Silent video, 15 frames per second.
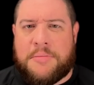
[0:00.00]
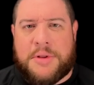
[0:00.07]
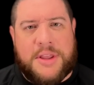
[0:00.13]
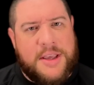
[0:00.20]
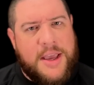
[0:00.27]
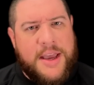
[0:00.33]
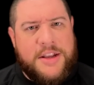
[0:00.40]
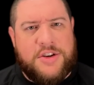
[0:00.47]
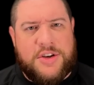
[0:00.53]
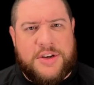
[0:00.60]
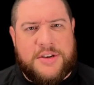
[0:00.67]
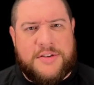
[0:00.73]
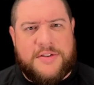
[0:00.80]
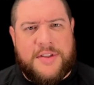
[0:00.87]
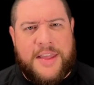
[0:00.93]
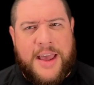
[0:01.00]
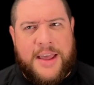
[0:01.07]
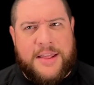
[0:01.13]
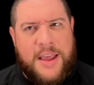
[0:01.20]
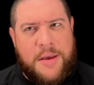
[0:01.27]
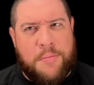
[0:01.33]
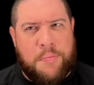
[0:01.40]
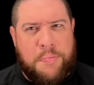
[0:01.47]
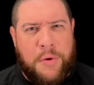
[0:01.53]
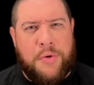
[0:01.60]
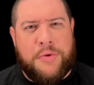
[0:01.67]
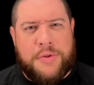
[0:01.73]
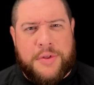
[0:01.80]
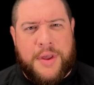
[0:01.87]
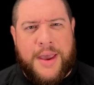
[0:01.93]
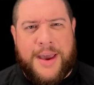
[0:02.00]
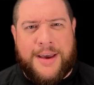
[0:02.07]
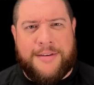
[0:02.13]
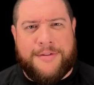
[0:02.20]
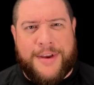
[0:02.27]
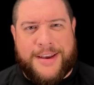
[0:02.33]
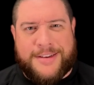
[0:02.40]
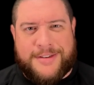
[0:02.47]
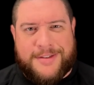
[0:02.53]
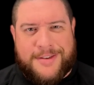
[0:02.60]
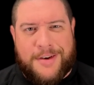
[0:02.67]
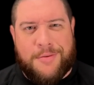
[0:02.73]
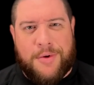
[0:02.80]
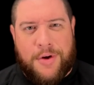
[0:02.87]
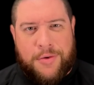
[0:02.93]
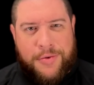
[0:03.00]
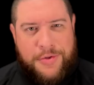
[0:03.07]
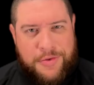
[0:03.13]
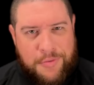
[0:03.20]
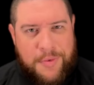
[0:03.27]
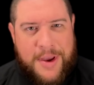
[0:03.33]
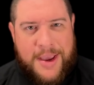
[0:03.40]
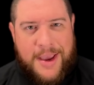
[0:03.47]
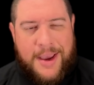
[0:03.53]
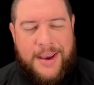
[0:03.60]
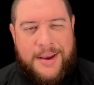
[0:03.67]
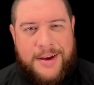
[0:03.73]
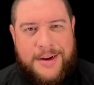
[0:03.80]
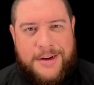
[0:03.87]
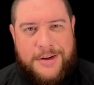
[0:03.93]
But the catch is that they both have a 0 3